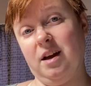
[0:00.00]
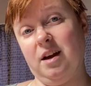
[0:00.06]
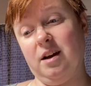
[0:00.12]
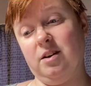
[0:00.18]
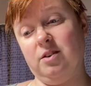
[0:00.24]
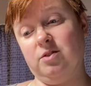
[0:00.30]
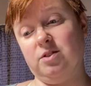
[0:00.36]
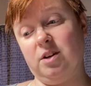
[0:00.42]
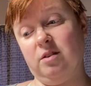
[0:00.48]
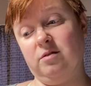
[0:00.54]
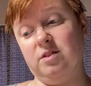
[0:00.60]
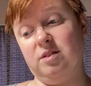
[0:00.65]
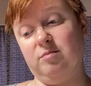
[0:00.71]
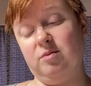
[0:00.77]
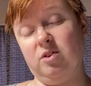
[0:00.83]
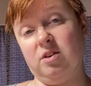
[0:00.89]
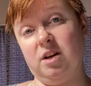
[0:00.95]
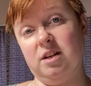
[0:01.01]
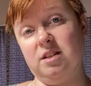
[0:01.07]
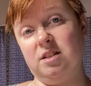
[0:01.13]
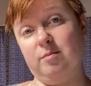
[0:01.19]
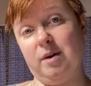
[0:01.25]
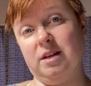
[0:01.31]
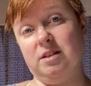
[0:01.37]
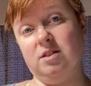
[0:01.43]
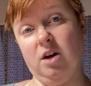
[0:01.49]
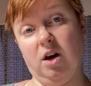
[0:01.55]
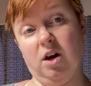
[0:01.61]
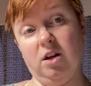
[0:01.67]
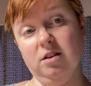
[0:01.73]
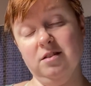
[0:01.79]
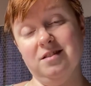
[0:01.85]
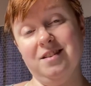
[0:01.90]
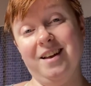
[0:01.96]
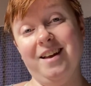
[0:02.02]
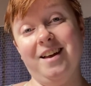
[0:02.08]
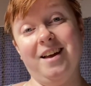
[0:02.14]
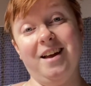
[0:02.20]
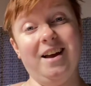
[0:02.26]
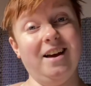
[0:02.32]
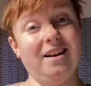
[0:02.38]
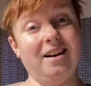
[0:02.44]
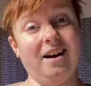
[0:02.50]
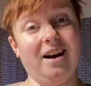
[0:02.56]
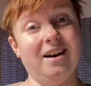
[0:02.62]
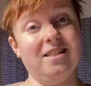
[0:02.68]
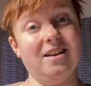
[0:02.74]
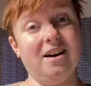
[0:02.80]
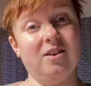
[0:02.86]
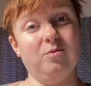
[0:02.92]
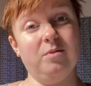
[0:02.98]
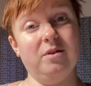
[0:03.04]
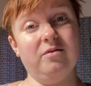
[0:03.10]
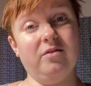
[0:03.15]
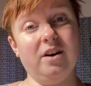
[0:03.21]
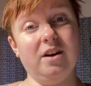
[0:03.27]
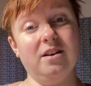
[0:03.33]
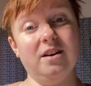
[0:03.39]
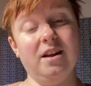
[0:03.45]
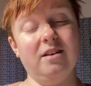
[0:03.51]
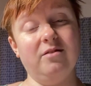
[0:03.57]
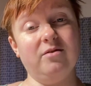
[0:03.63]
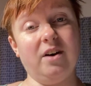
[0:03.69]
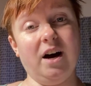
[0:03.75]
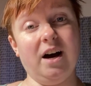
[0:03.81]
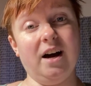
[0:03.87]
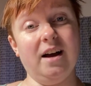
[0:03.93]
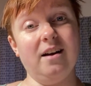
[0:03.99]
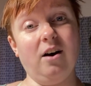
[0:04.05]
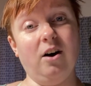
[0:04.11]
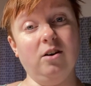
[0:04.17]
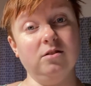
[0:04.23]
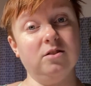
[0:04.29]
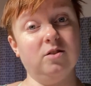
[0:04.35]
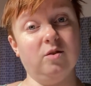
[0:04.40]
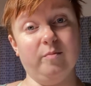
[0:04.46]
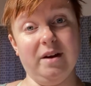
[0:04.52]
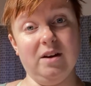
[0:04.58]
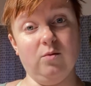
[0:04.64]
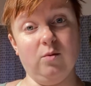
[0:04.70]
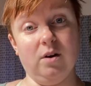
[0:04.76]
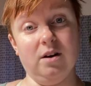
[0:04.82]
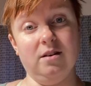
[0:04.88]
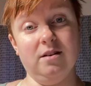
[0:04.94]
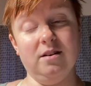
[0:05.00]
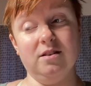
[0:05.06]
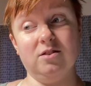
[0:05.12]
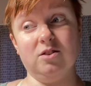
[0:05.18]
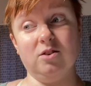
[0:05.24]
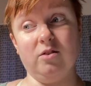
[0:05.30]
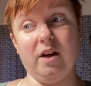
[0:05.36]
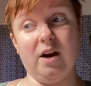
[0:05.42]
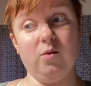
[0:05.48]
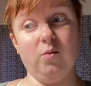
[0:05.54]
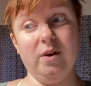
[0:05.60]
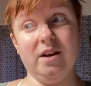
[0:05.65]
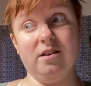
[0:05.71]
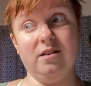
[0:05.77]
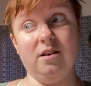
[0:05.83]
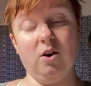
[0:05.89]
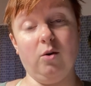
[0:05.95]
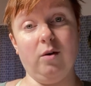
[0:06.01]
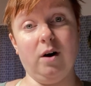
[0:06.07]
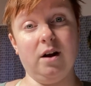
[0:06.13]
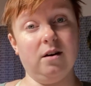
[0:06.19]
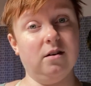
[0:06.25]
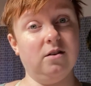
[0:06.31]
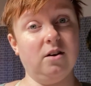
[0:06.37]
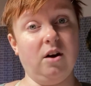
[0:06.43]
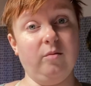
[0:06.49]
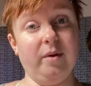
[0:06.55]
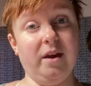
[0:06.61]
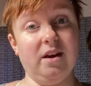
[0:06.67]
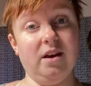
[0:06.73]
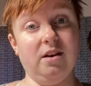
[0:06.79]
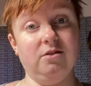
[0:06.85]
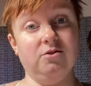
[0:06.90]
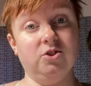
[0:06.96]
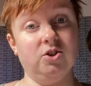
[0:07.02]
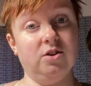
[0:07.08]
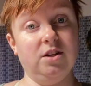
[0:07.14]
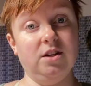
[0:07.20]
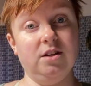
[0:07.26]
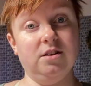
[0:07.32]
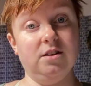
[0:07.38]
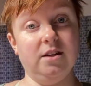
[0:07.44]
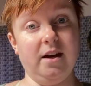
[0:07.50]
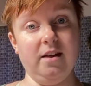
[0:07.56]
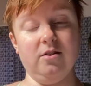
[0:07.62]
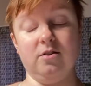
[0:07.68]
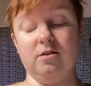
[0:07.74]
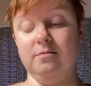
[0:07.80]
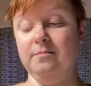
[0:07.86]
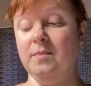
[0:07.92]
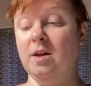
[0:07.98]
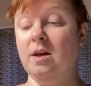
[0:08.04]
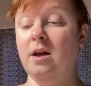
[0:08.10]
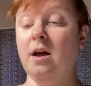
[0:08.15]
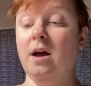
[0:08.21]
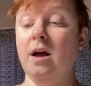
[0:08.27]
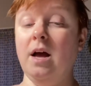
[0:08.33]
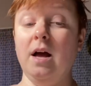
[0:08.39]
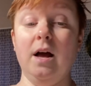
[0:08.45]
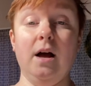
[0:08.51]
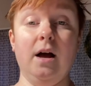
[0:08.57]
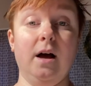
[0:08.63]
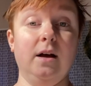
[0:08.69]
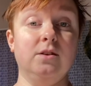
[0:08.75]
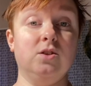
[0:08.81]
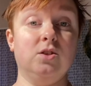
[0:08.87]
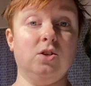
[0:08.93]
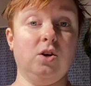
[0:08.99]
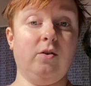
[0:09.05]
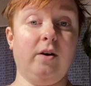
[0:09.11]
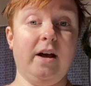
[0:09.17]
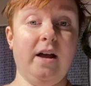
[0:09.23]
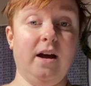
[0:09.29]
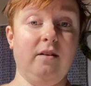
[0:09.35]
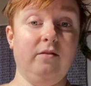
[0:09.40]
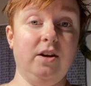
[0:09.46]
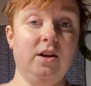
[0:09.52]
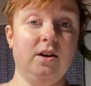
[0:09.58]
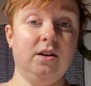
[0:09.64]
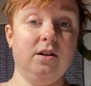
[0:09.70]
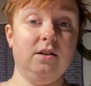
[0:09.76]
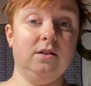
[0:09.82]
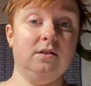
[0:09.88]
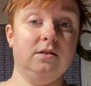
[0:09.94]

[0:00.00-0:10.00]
yourselves some little customized dolls, and I thought it would be fun if I also made one so that we could go on our doll making journey together. So I have here